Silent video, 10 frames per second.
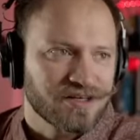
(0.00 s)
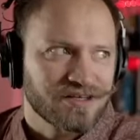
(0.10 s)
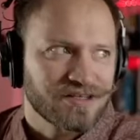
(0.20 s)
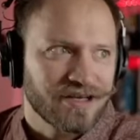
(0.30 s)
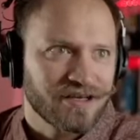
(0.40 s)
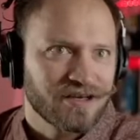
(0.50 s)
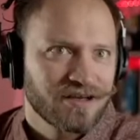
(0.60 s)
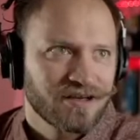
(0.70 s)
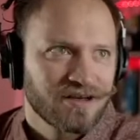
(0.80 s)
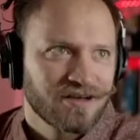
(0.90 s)
And it's like,
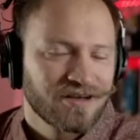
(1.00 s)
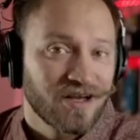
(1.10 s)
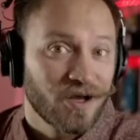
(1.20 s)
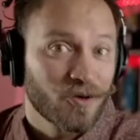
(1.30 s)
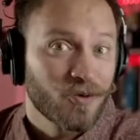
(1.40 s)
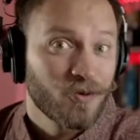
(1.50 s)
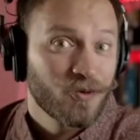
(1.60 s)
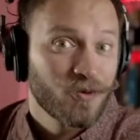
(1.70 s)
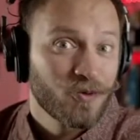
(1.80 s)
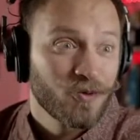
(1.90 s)
oh,
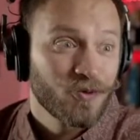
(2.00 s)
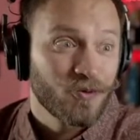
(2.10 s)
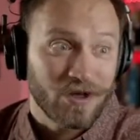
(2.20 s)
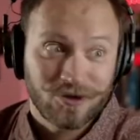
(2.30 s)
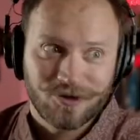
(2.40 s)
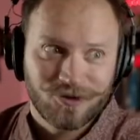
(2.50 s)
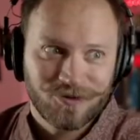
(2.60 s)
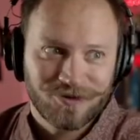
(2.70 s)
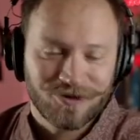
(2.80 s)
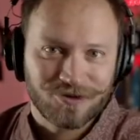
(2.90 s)
what do you
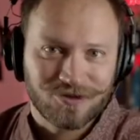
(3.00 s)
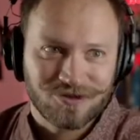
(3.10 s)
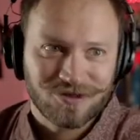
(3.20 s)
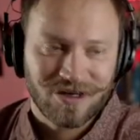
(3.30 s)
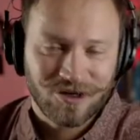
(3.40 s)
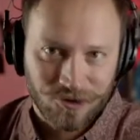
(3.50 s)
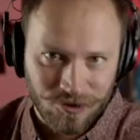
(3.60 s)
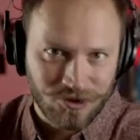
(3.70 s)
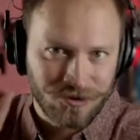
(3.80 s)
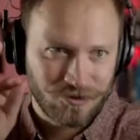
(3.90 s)
do on those? And
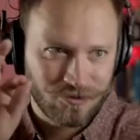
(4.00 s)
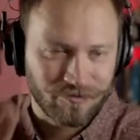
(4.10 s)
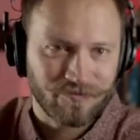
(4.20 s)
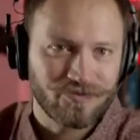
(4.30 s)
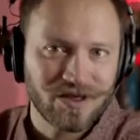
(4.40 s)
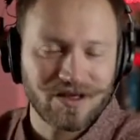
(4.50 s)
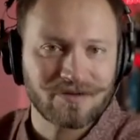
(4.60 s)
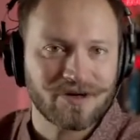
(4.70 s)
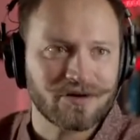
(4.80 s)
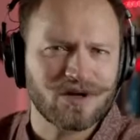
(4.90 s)
you hit it
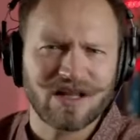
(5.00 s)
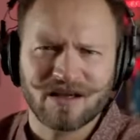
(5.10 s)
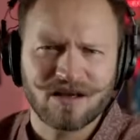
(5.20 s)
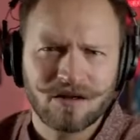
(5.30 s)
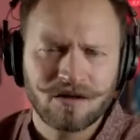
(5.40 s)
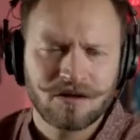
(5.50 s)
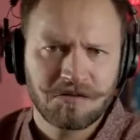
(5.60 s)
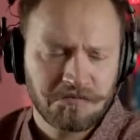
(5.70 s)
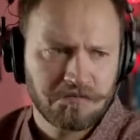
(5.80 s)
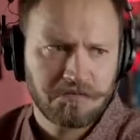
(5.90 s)
very well. Like,
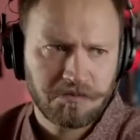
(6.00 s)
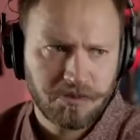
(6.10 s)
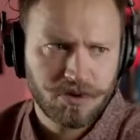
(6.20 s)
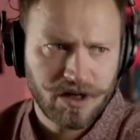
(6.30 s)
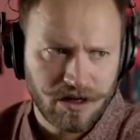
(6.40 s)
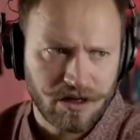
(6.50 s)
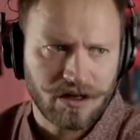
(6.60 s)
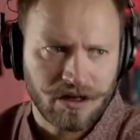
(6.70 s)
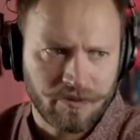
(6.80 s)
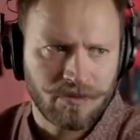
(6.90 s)
put an
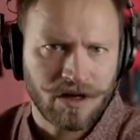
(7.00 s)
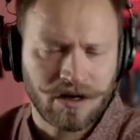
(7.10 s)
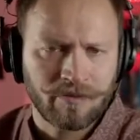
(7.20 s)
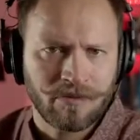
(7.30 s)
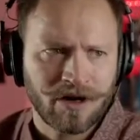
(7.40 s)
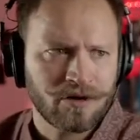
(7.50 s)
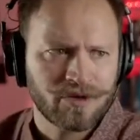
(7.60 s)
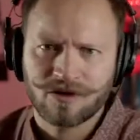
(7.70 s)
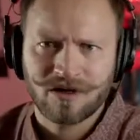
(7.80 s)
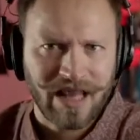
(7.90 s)

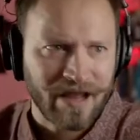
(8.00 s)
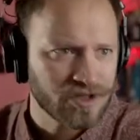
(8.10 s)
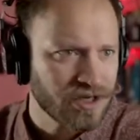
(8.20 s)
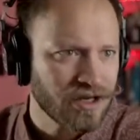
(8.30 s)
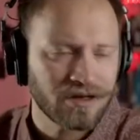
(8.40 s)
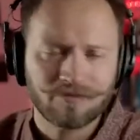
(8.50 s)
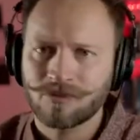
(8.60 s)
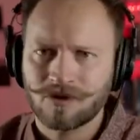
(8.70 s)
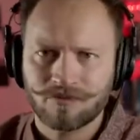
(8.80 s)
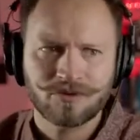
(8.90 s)
environment, not a Lambda,
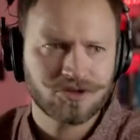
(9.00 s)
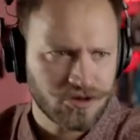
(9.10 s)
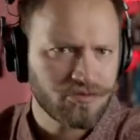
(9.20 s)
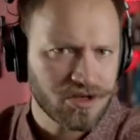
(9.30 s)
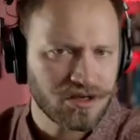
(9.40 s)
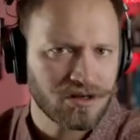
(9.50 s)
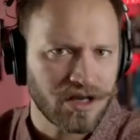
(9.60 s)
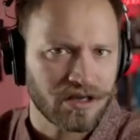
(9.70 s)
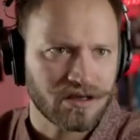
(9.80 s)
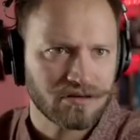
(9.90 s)
put something
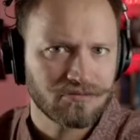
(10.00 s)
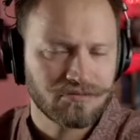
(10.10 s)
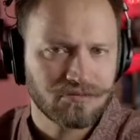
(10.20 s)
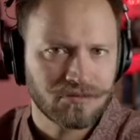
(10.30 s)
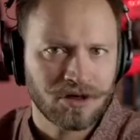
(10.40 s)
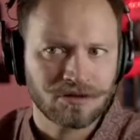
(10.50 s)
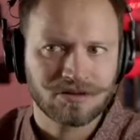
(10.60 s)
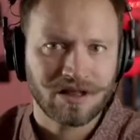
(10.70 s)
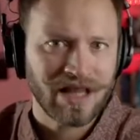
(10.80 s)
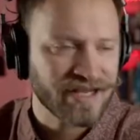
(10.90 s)
like not
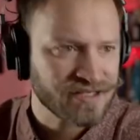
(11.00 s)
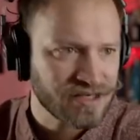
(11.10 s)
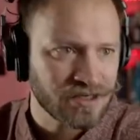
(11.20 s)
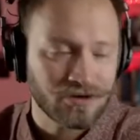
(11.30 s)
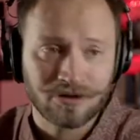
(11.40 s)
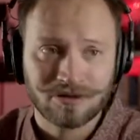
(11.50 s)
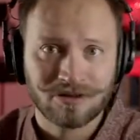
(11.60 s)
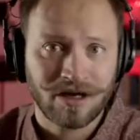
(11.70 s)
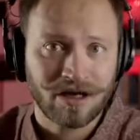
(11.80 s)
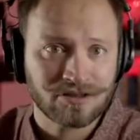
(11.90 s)
elastic, not
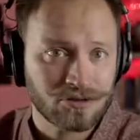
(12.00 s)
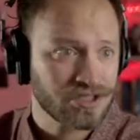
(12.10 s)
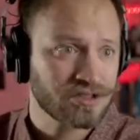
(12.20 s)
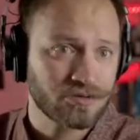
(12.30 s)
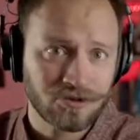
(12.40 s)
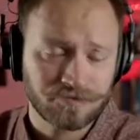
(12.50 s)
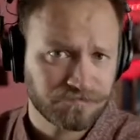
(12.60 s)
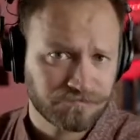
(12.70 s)
stretchable,